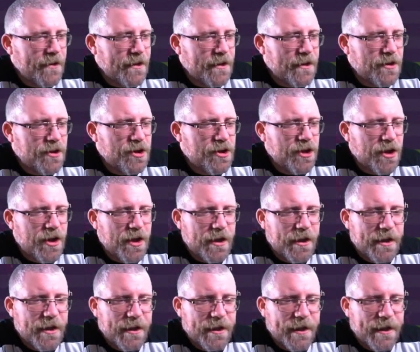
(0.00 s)
and it's
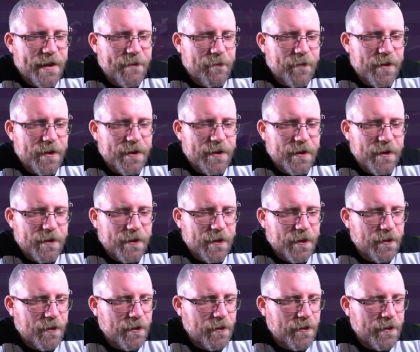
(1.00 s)
Cherky again with the
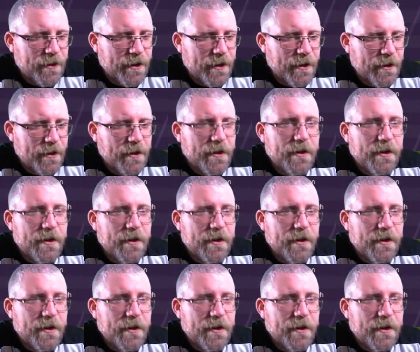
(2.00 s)
corner.